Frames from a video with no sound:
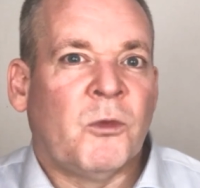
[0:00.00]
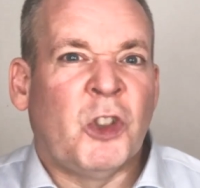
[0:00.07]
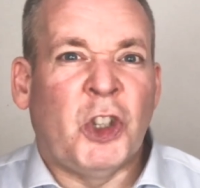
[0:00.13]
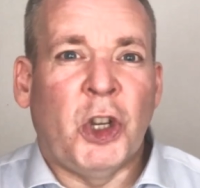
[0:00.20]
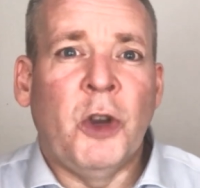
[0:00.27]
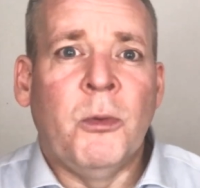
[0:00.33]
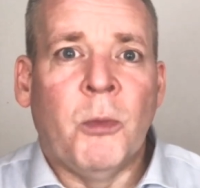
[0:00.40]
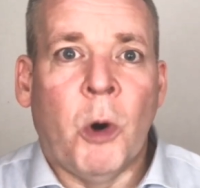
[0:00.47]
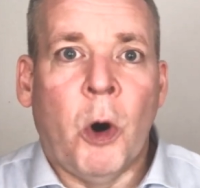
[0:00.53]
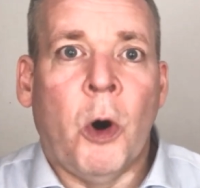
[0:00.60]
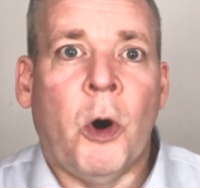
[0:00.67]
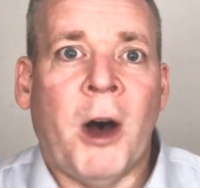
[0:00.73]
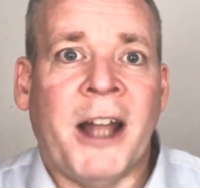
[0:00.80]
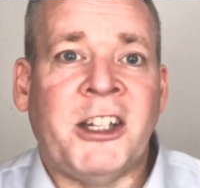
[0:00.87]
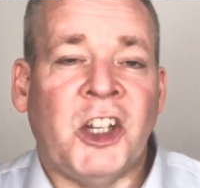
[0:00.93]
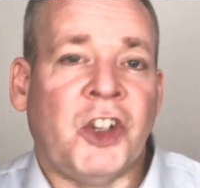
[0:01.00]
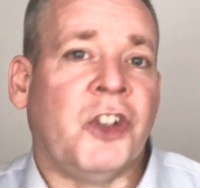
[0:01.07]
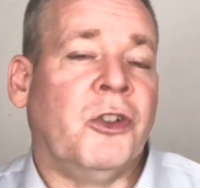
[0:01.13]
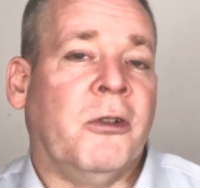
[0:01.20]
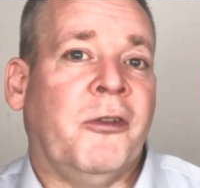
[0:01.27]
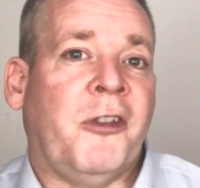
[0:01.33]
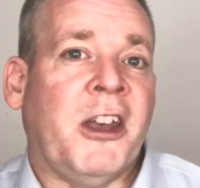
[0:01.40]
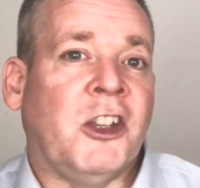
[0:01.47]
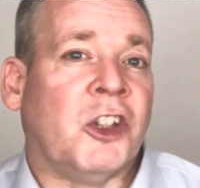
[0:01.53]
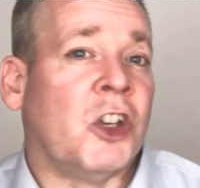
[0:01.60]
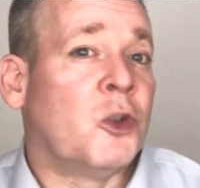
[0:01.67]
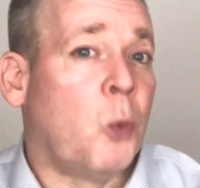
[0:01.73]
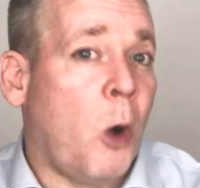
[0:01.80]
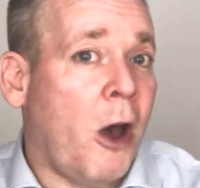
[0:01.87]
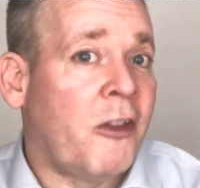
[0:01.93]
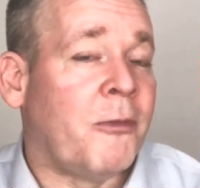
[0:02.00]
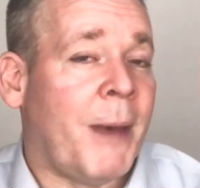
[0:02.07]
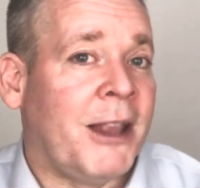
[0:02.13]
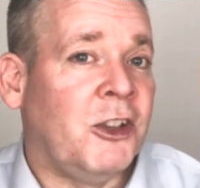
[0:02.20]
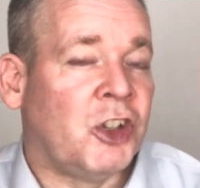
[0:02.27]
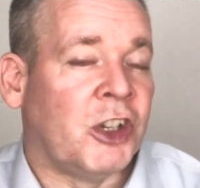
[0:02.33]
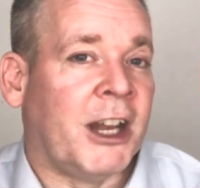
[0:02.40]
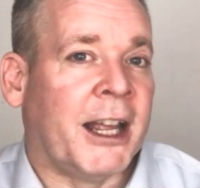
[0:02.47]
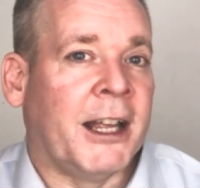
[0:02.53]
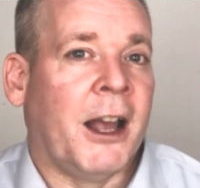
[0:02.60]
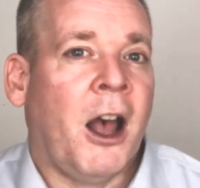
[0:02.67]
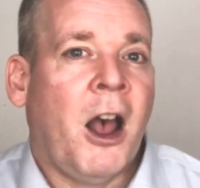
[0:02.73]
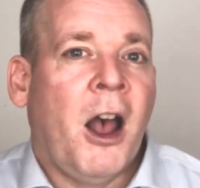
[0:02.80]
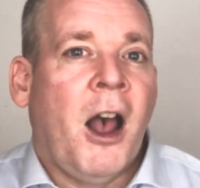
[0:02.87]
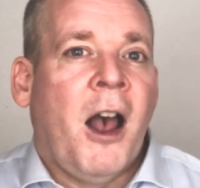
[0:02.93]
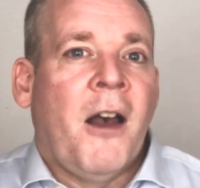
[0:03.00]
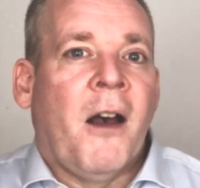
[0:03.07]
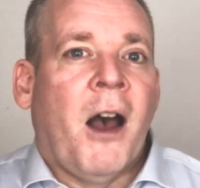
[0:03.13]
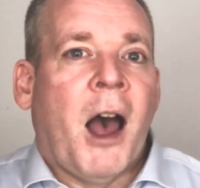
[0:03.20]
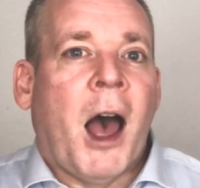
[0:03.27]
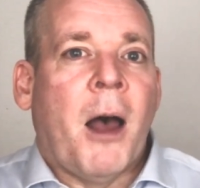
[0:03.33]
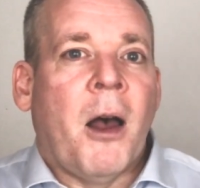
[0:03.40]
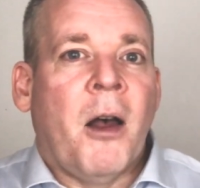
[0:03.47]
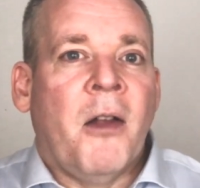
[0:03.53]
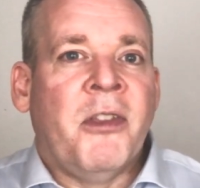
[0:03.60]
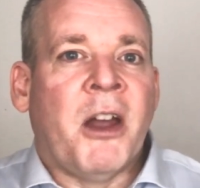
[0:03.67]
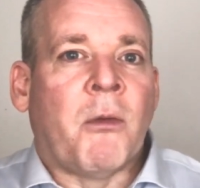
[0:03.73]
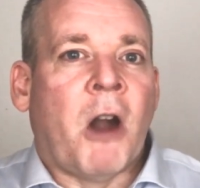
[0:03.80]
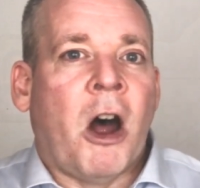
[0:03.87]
2 more additional features worth mentioning. There